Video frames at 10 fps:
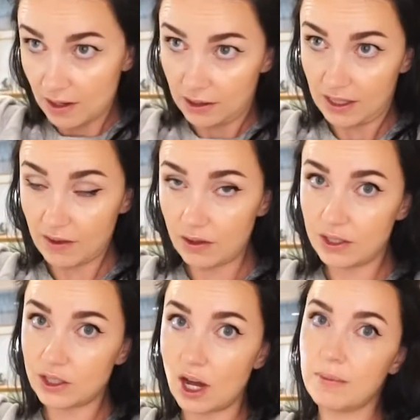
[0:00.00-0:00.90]
I'll leave out
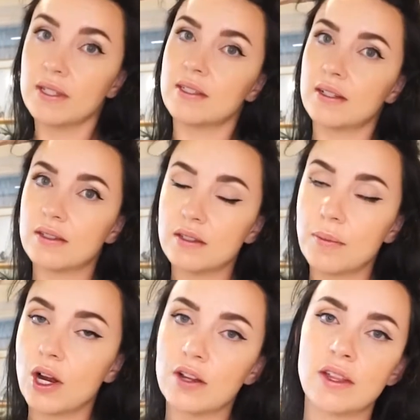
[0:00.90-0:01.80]
the top because that's the
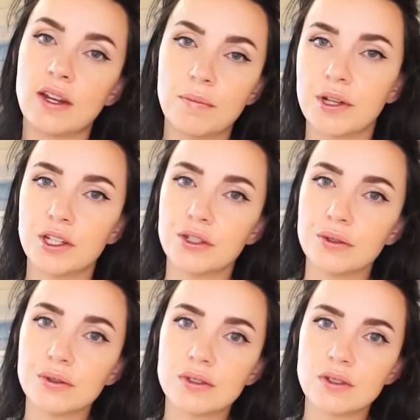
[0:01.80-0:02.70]
part that I'm gonna
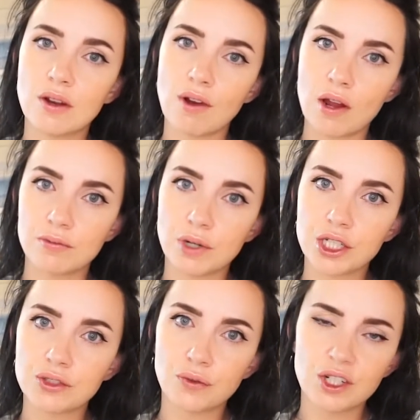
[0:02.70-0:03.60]
use a round
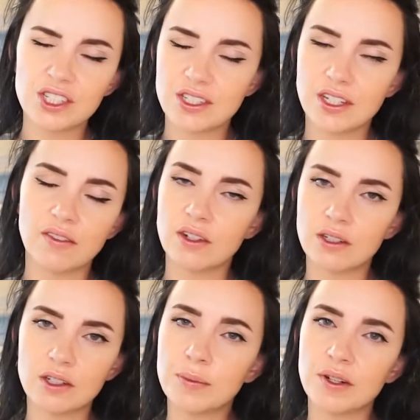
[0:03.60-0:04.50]
brush for, just to give it a
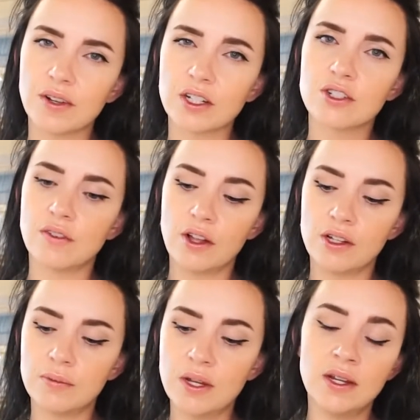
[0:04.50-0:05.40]
little bit of extra
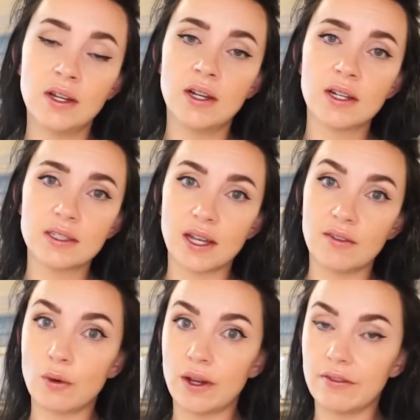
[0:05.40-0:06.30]
volume, because I
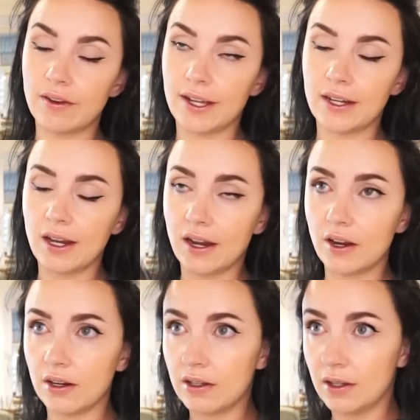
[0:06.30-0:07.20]
have quite fine
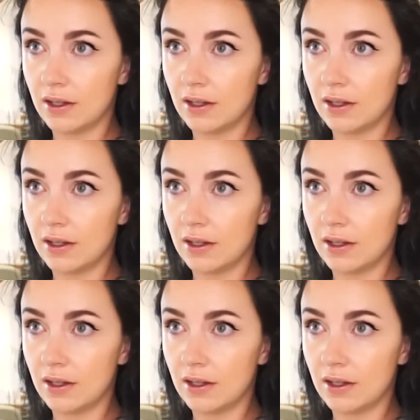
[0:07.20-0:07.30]
hair.